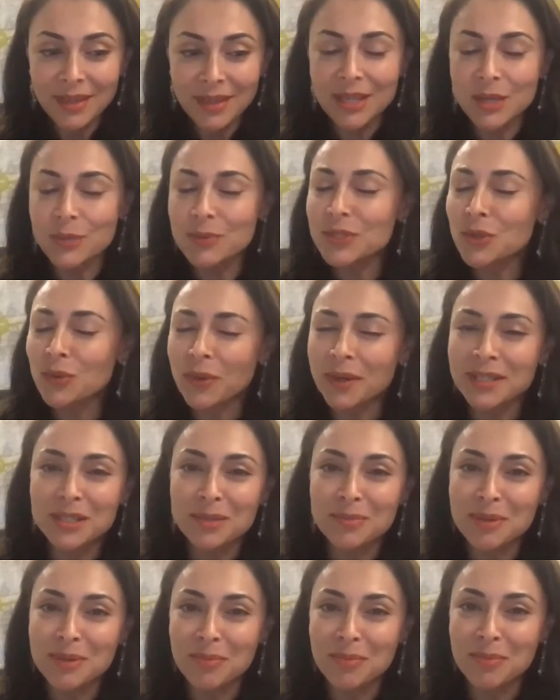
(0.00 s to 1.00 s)
it was great to
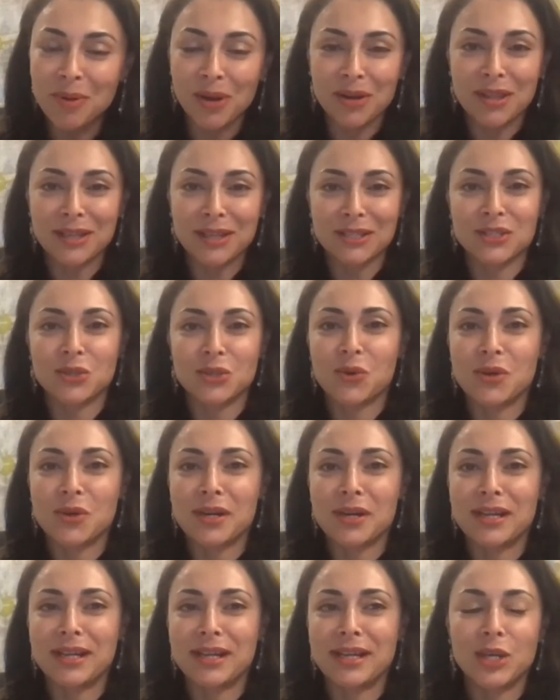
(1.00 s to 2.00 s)
be a part of that
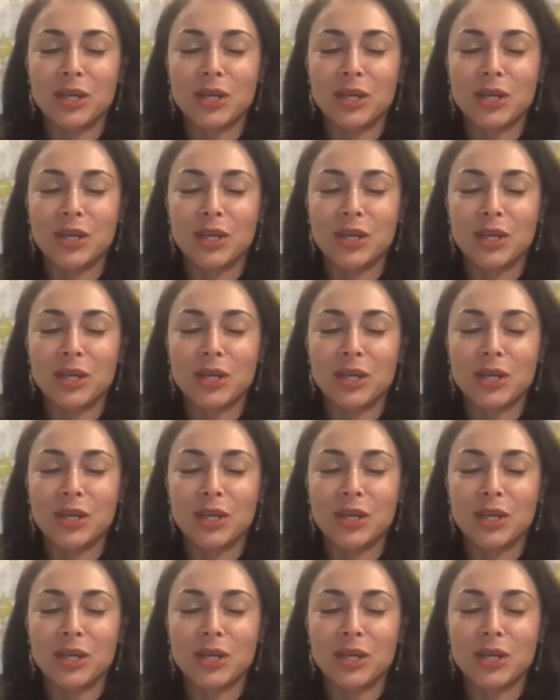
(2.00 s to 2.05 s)
story.